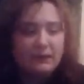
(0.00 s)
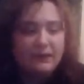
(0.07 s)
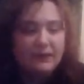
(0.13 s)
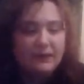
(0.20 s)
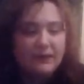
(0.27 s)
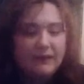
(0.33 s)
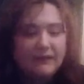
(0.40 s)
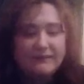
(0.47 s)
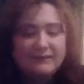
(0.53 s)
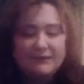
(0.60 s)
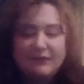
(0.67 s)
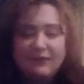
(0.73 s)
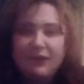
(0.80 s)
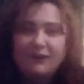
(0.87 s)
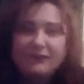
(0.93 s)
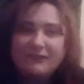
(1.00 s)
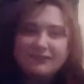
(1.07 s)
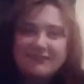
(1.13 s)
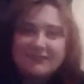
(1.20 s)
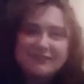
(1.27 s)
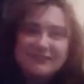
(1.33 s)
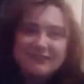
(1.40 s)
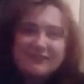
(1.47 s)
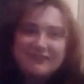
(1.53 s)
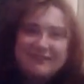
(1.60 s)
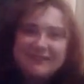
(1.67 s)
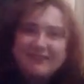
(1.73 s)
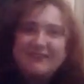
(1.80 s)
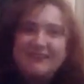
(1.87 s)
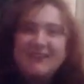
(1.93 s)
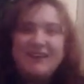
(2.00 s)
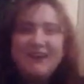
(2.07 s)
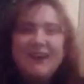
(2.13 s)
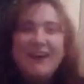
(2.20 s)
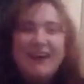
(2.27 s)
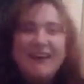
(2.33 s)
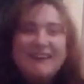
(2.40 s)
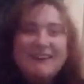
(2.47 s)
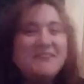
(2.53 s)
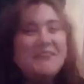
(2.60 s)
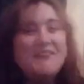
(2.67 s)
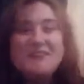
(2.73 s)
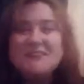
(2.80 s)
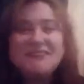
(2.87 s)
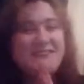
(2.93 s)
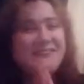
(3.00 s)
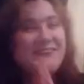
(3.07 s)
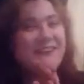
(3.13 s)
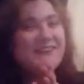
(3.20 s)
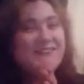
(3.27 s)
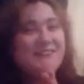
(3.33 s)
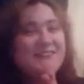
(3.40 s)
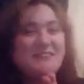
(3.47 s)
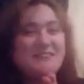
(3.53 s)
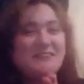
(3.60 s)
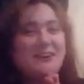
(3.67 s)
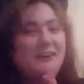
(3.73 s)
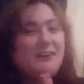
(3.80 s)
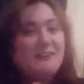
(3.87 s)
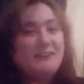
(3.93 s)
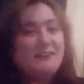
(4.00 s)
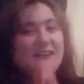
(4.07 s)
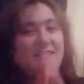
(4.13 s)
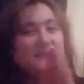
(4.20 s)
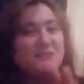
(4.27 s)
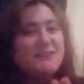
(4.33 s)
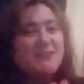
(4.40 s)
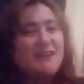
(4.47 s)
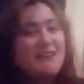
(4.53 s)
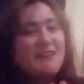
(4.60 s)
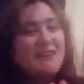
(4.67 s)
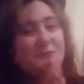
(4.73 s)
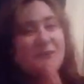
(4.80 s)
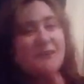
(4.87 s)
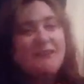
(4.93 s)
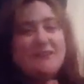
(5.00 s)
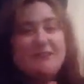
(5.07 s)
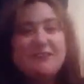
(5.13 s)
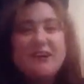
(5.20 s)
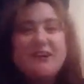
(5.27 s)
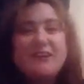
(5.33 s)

it's not, and I'm going to use a Shadowhunter quote, and I'm sorry, but it's not